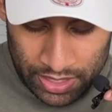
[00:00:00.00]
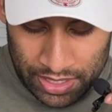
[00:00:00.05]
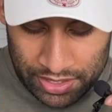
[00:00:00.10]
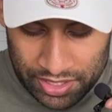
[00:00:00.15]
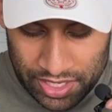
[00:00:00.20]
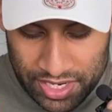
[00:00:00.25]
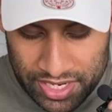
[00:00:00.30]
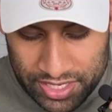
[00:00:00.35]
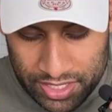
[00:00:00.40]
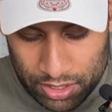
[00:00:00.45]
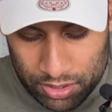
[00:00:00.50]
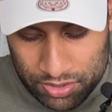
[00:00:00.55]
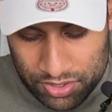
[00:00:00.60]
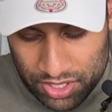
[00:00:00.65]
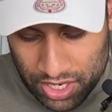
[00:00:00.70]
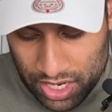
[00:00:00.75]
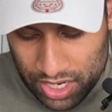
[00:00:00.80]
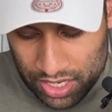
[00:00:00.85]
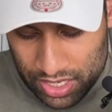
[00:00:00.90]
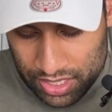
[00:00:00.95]
then he goes
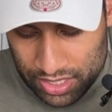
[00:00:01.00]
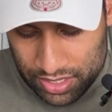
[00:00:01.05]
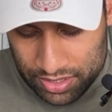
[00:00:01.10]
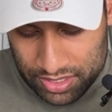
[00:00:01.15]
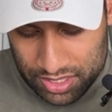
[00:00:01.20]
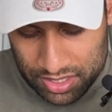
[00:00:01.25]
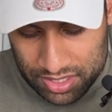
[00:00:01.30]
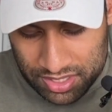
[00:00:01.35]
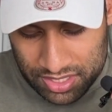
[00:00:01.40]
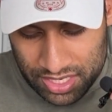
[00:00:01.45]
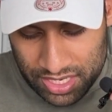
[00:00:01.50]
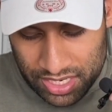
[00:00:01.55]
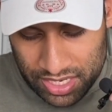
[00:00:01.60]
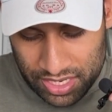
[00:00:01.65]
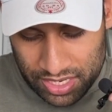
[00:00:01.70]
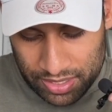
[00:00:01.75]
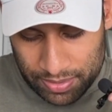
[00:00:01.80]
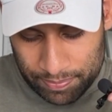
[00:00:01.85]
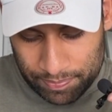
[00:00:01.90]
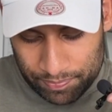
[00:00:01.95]
on to
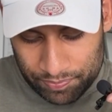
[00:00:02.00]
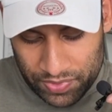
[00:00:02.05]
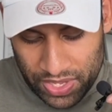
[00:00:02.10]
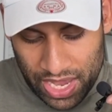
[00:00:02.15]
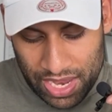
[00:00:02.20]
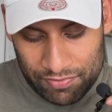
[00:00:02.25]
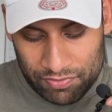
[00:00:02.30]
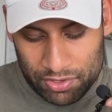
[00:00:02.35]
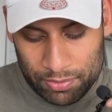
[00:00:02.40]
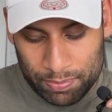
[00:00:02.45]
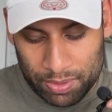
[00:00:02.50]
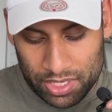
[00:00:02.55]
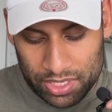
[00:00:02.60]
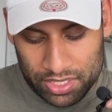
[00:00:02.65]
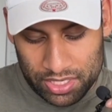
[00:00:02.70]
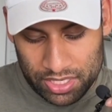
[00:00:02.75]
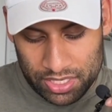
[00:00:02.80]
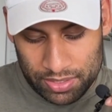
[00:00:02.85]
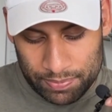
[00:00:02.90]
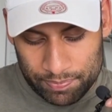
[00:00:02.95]
say
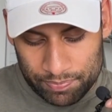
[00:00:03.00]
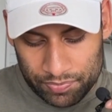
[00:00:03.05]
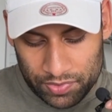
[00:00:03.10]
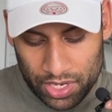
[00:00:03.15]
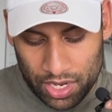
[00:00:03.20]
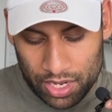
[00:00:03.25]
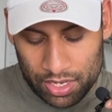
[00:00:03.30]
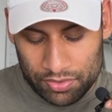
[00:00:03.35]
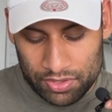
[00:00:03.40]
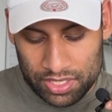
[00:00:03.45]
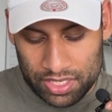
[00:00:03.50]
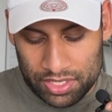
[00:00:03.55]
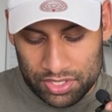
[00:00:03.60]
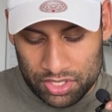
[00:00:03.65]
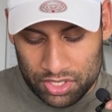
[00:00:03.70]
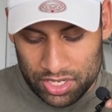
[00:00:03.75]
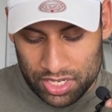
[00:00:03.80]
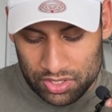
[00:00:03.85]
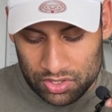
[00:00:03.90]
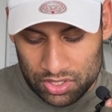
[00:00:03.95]
everybody on the
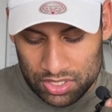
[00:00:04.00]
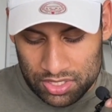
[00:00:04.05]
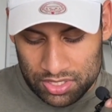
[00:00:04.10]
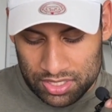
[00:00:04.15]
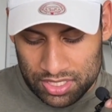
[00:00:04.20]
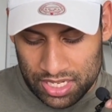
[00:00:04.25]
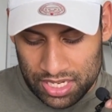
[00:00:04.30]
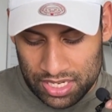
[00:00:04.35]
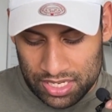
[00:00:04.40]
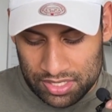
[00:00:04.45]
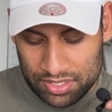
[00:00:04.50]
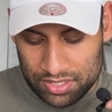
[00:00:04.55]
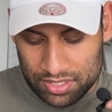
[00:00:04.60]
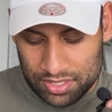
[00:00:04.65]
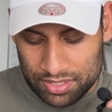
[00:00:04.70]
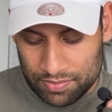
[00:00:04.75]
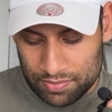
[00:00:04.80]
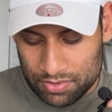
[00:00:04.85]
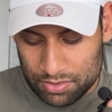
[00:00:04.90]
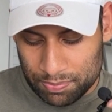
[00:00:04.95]
internet these days
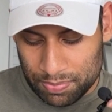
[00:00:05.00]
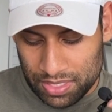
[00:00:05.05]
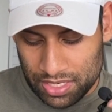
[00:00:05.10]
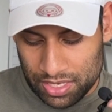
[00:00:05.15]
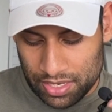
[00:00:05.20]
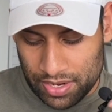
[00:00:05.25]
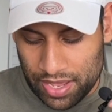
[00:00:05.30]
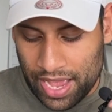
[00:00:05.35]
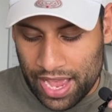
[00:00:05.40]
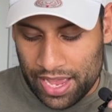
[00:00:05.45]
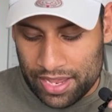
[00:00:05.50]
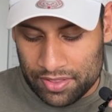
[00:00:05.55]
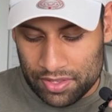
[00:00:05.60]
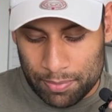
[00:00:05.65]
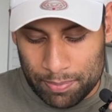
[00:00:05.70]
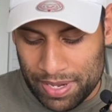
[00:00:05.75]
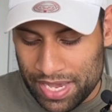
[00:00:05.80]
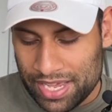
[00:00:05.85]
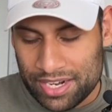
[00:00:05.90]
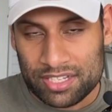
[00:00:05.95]
has been in the
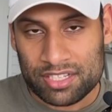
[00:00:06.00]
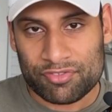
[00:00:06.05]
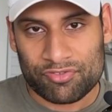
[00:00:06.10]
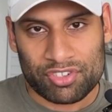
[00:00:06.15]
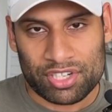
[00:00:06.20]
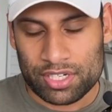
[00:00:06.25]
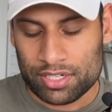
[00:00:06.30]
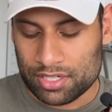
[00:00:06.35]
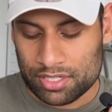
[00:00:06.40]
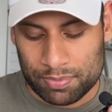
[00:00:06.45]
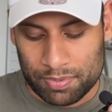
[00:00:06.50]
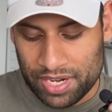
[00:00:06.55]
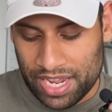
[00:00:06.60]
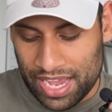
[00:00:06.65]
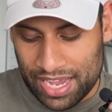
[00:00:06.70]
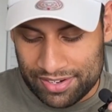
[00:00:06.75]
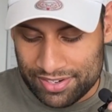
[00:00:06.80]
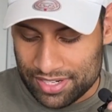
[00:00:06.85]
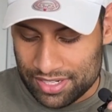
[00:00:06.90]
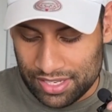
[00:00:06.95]
manosphere has been
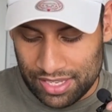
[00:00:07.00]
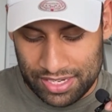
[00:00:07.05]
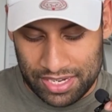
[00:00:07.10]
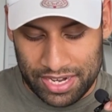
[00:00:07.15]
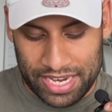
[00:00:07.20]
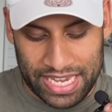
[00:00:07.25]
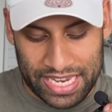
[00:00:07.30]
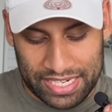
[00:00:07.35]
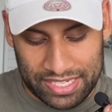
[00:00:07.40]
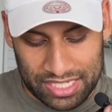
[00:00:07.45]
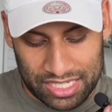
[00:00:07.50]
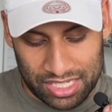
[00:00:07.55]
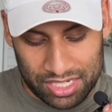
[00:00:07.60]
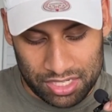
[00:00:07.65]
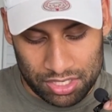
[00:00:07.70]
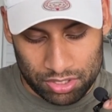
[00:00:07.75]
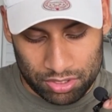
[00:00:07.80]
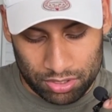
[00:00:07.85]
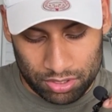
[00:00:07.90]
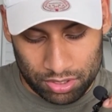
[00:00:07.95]
acting like an 18
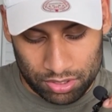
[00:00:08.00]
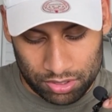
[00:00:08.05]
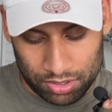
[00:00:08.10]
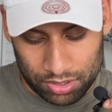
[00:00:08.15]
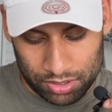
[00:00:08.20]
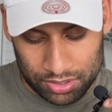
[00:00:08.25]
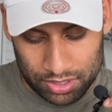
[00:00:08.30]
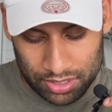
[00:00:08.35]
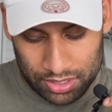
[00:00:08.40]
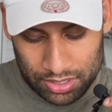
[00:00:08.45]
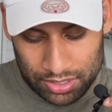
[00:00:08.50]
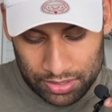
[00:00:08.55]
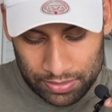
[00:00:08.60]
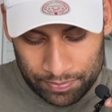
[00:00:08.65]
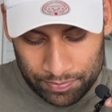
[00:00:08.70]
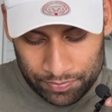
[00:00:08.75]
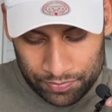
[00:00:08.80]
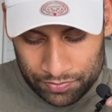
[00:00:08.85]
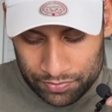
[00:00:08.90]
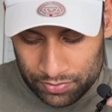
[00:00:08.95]
year old
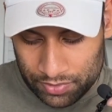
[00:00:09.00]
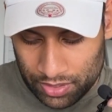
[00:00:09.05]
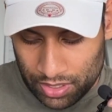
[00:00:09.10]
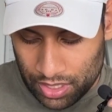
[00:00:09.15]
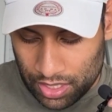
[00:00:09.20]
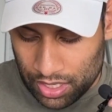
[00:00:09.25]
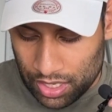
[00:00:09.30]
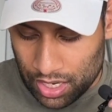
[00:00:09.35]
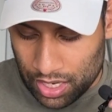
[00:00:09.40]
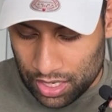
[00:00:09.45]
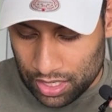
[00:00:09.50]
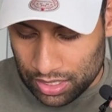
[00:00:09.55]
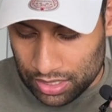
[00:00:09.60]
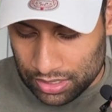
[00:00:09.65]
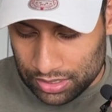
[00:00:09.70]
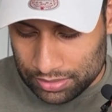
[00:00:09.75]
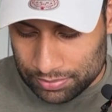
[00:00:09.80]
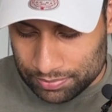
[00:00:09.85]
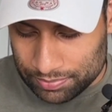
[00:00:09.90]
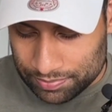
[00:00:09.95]

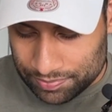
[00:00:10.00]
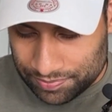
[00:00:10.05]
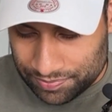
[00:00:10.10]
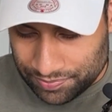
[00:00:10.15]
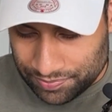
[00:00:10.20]
um,